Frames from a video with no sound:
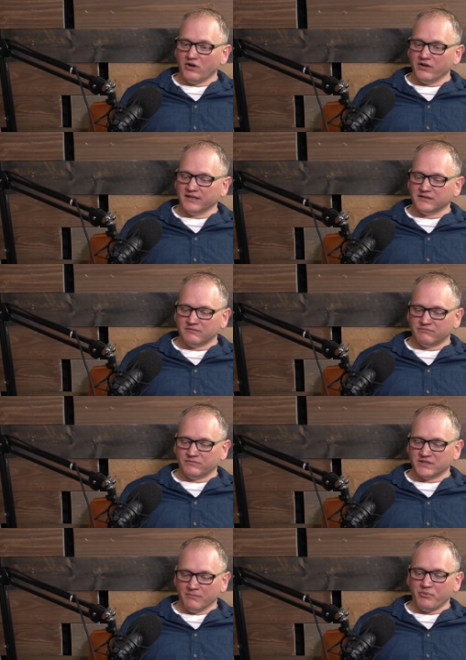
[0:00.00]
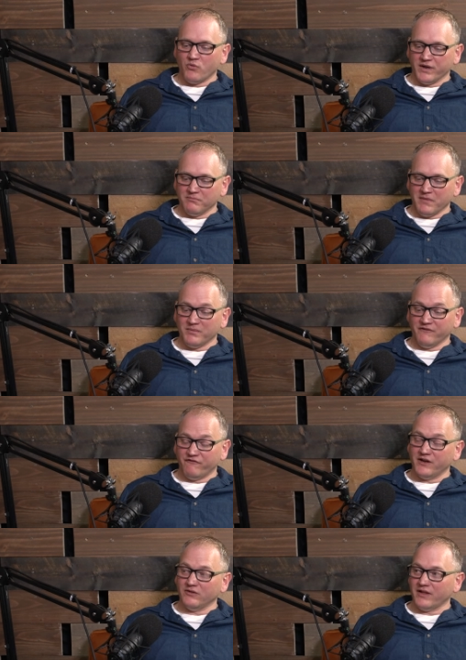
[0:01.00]
at some point maybe
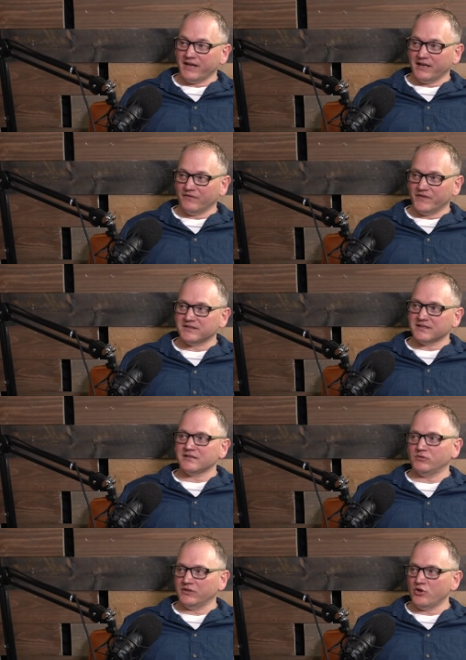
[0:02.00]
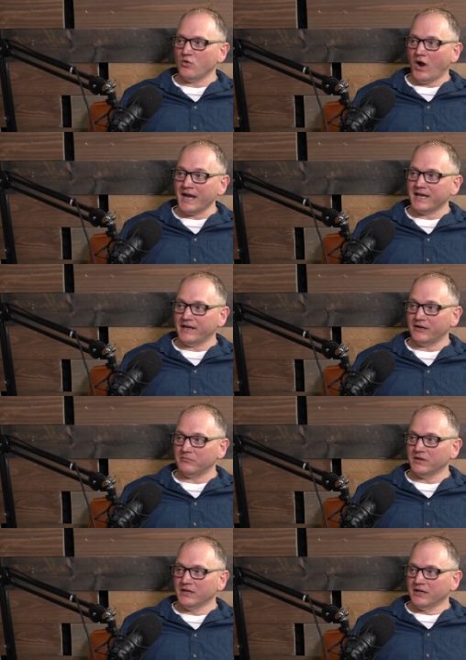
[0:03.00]
felt like this isn't really who I
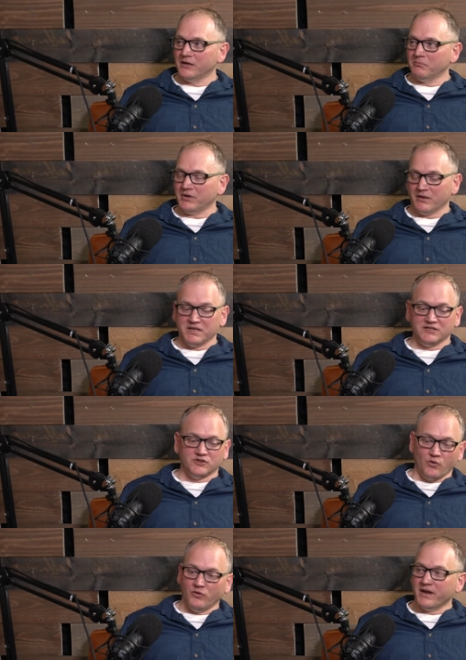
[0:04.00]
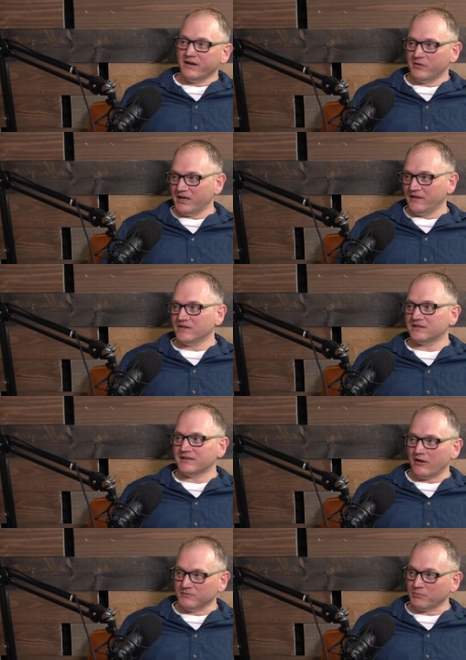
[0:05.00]
am, but I'm being told by everybody this is
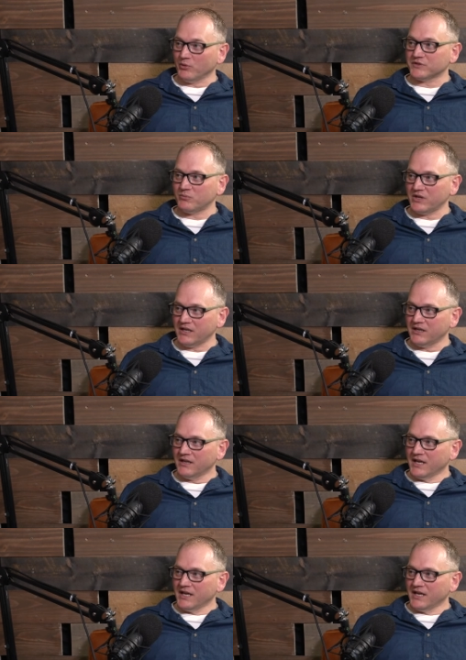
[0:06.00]
how I'm supposed to be.